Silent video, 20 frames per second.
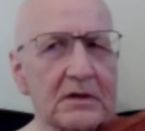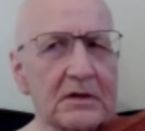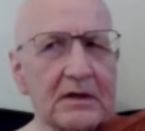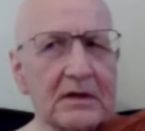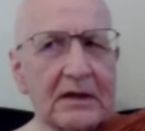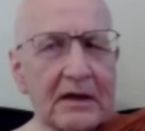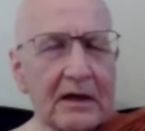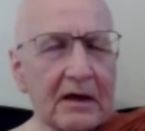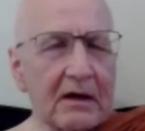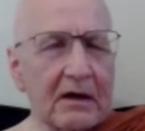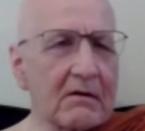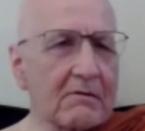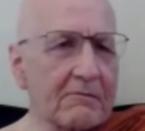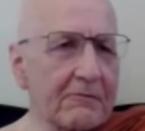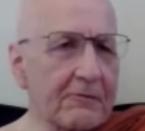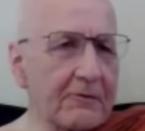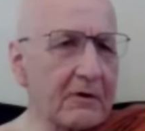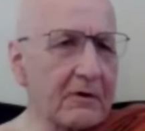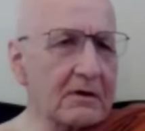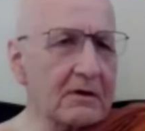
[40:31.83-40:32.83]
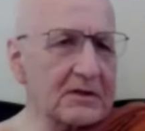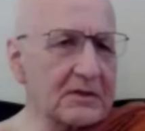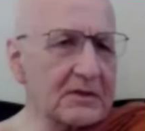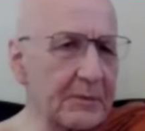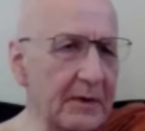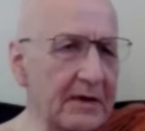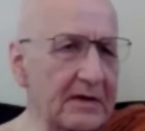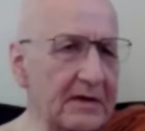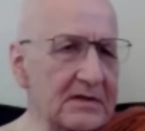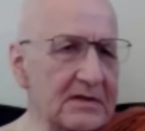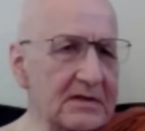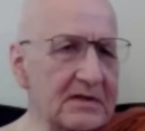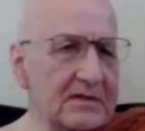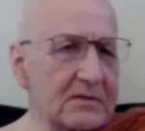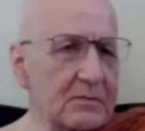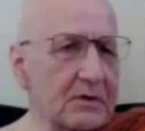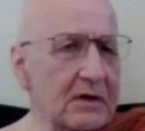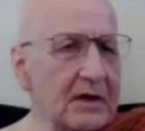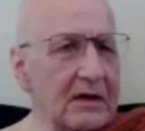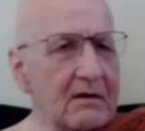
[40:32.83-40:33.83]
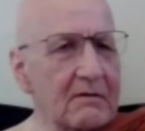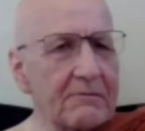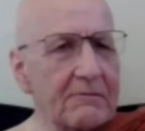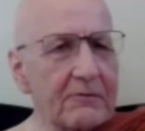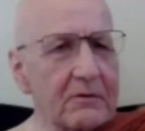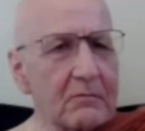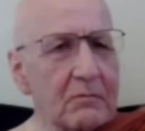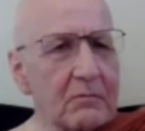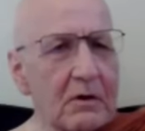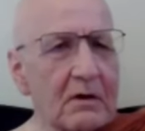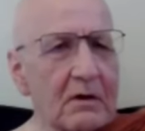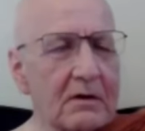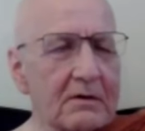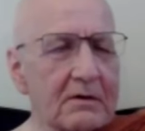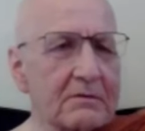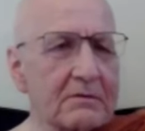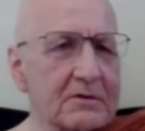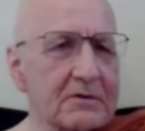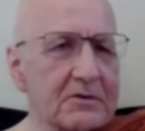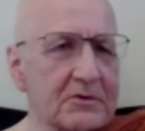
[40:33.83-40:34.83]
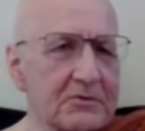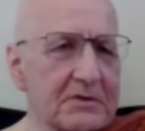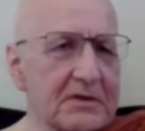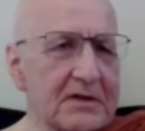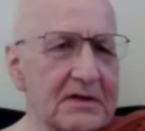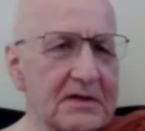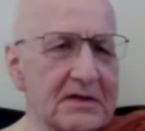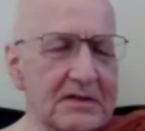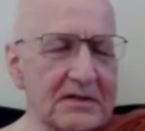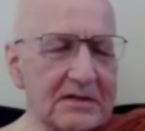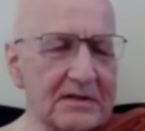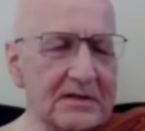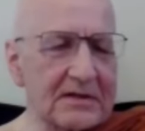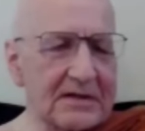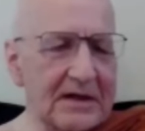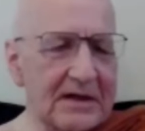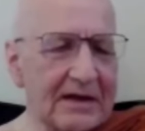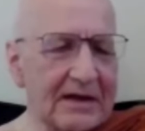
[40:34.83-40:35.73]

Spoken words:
We care for our spaces. We care for the water and the trees.